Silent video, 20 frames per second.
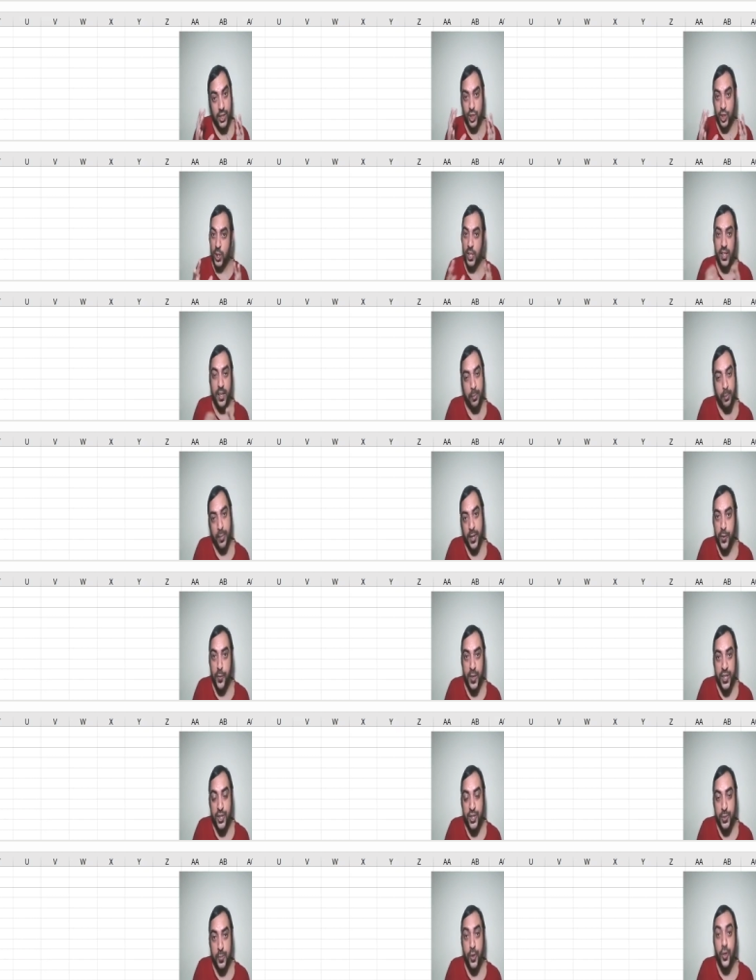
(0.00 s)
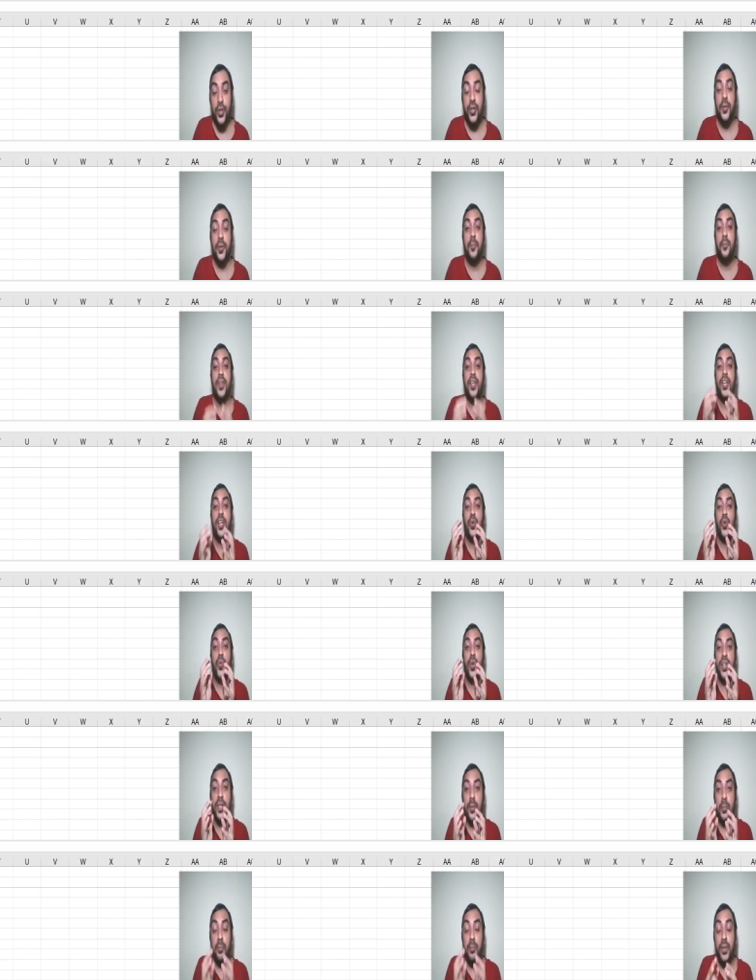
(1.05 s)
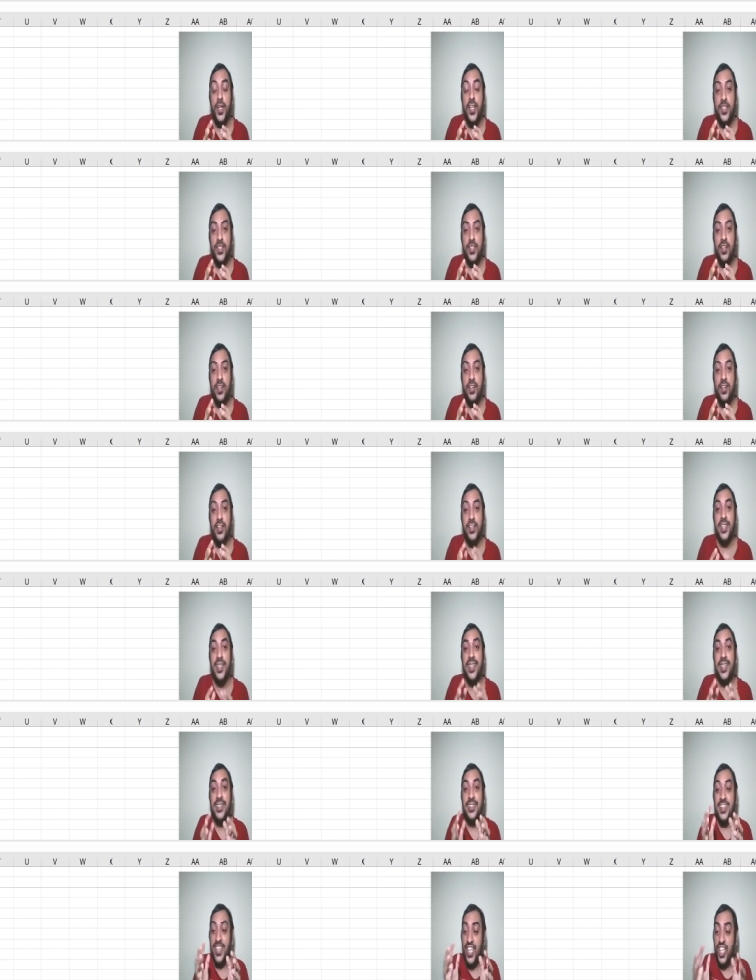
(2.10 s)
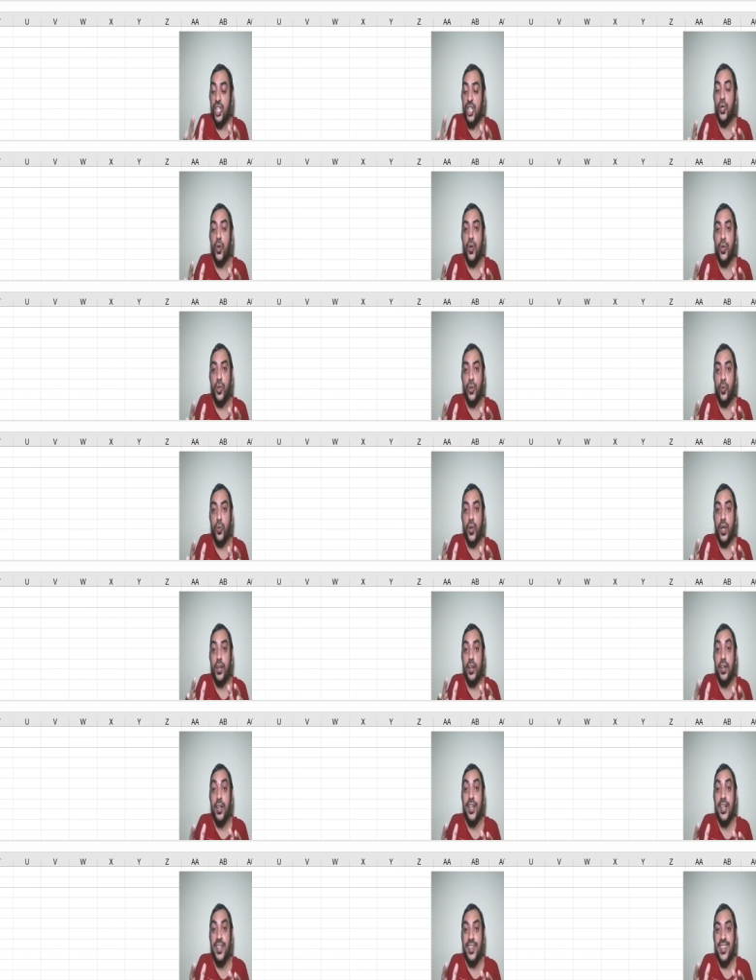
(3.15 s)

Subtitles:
So repeat once more, when the beta is equal to 1,